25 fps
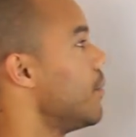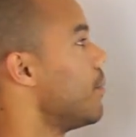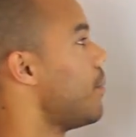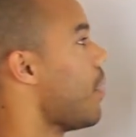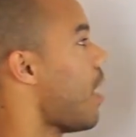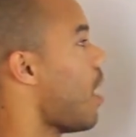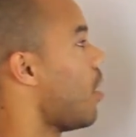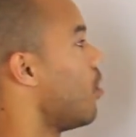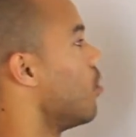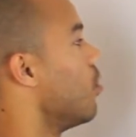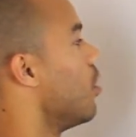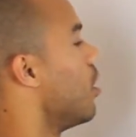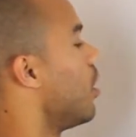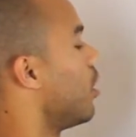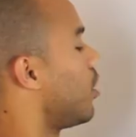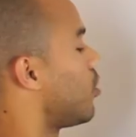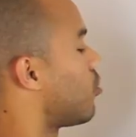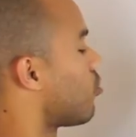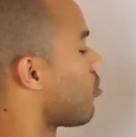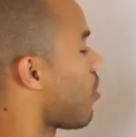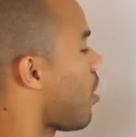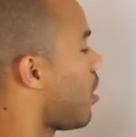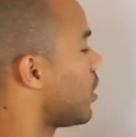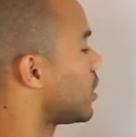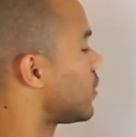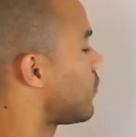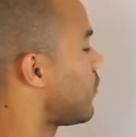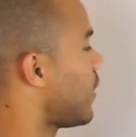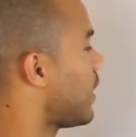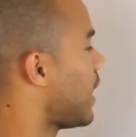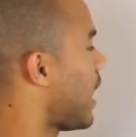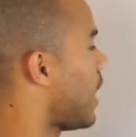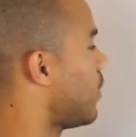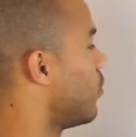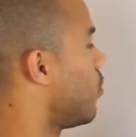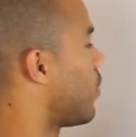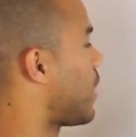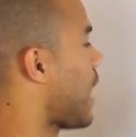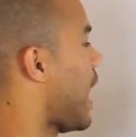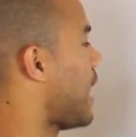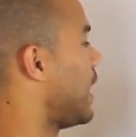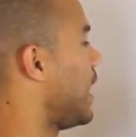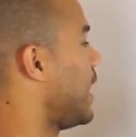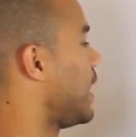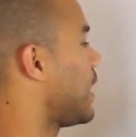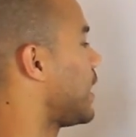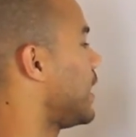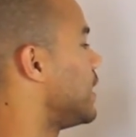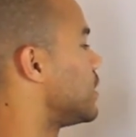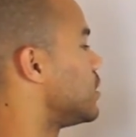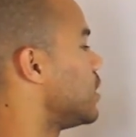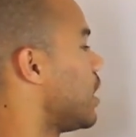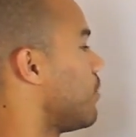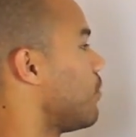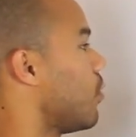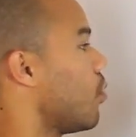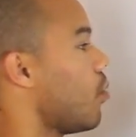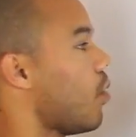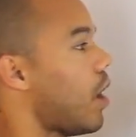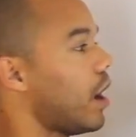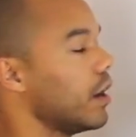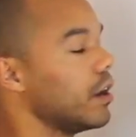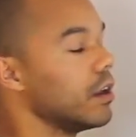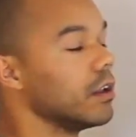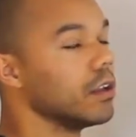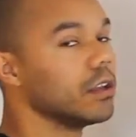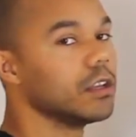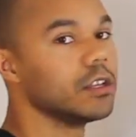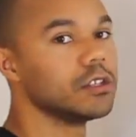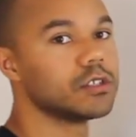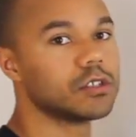but grass-fed and organic is number one.